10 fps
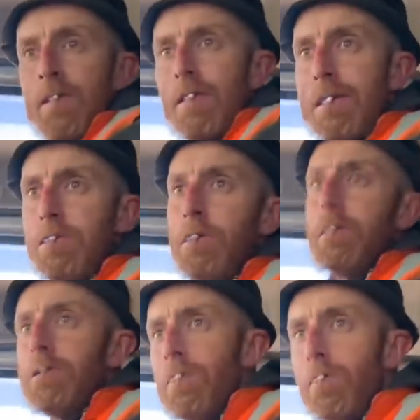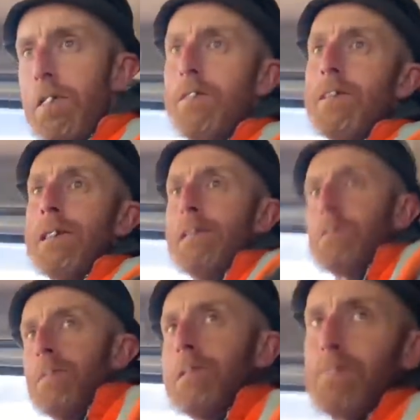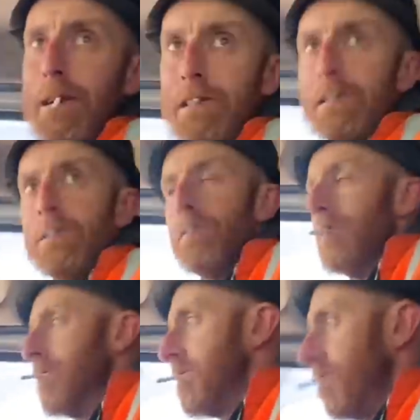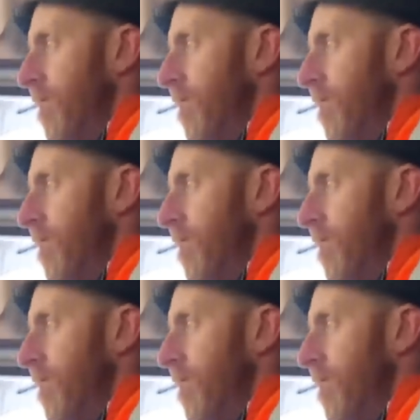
Let's go do some running rounds, some inspections, boys.